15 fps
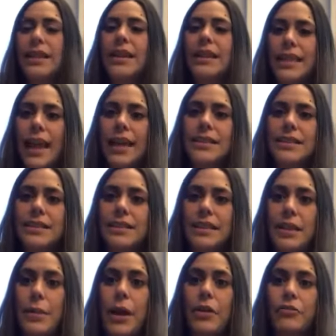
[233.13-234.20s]
then that's
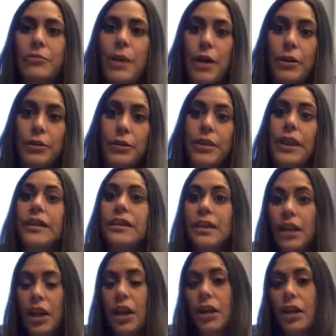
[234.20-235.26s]
the amount of powder that
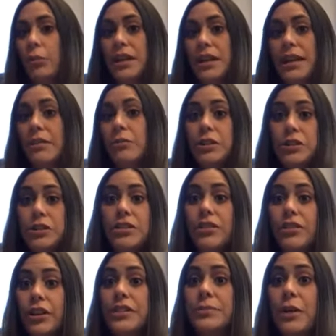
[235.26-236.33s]
we need, which is
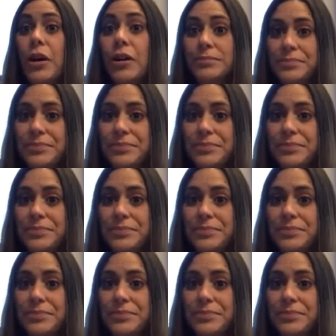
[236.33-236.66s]
very small.